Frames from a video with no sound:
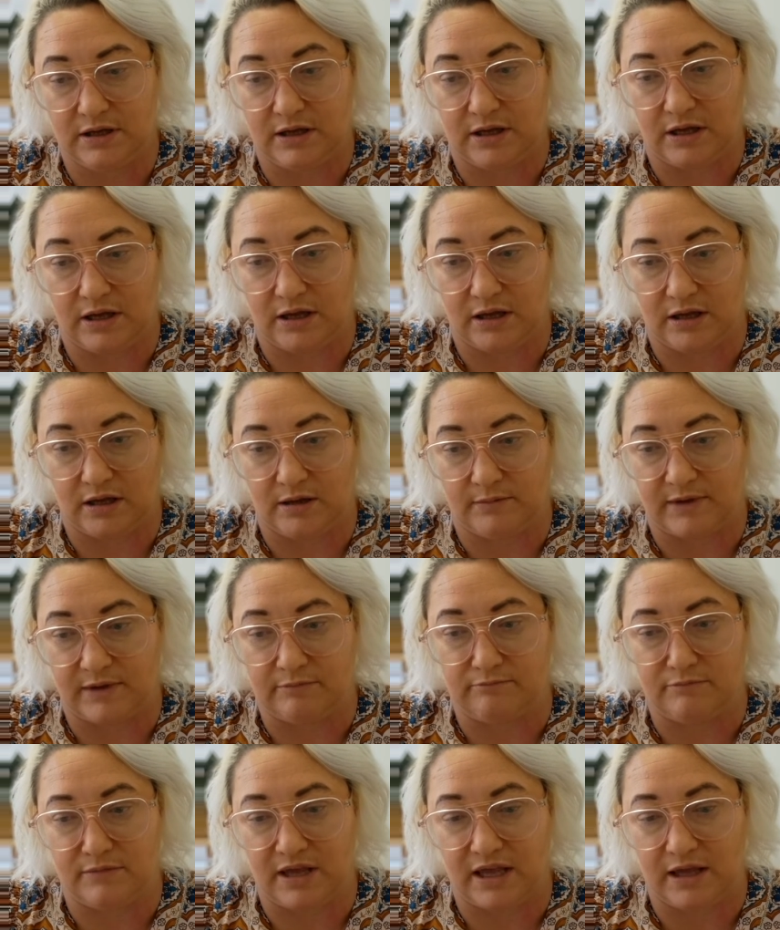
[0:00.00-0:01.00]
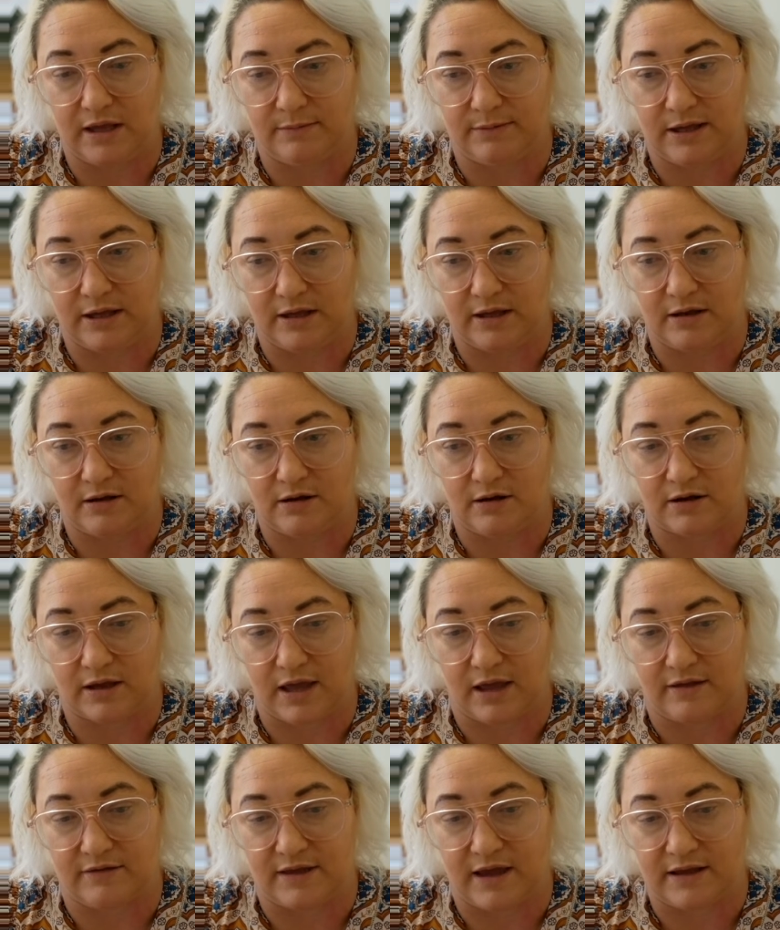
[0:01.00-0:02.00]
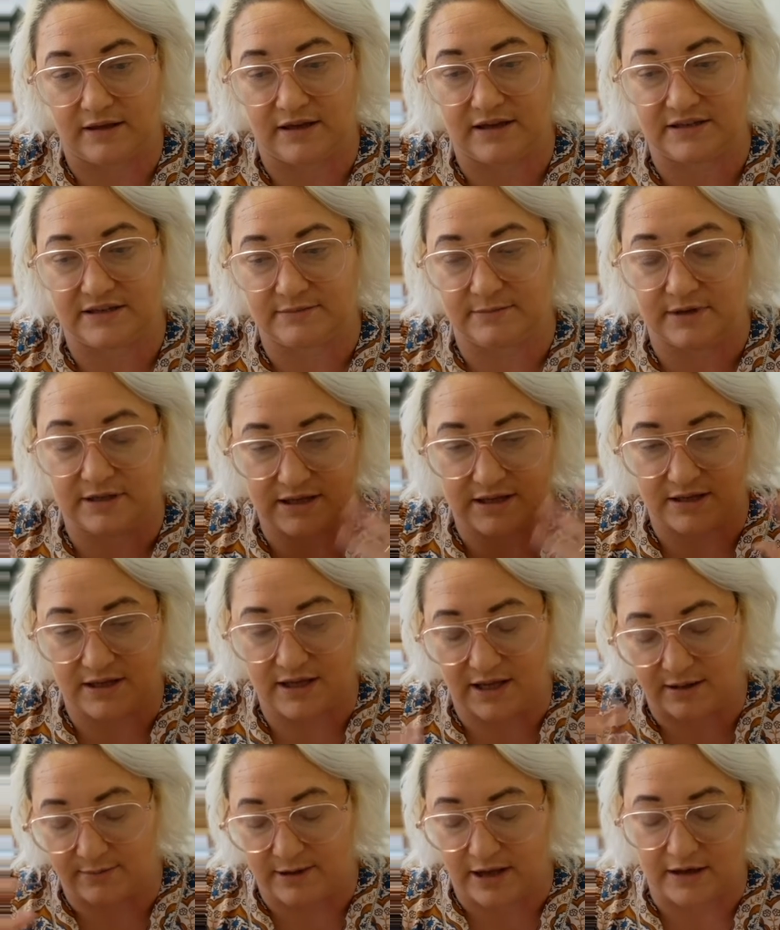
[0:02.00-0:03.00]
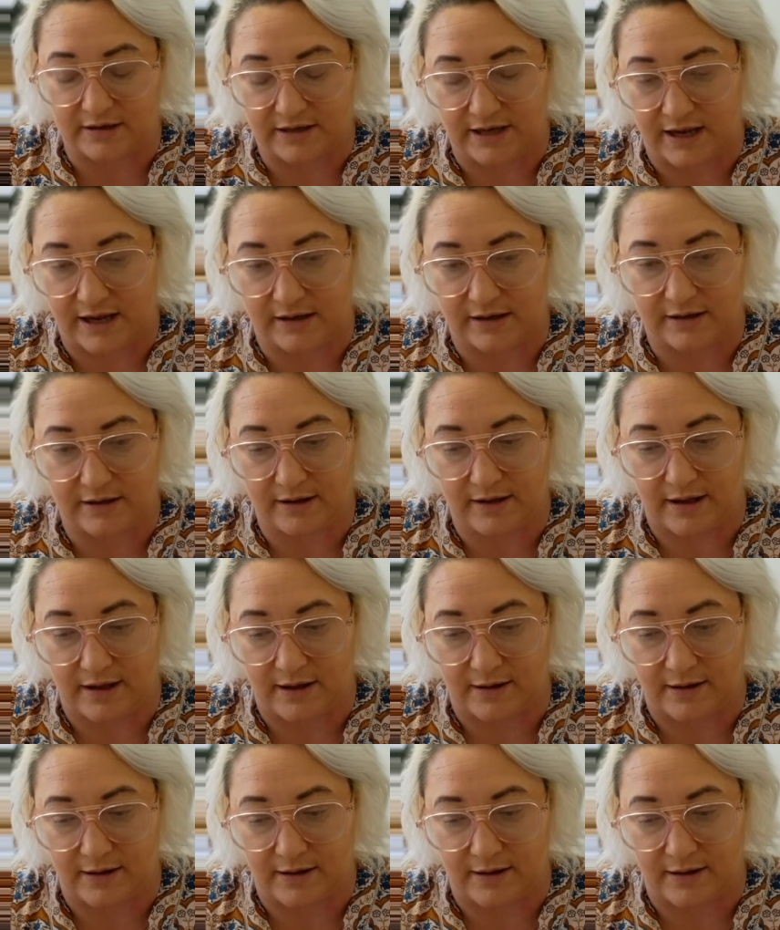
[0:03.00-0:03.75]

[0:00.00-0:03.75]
And maybe, okay, that leads me to think about like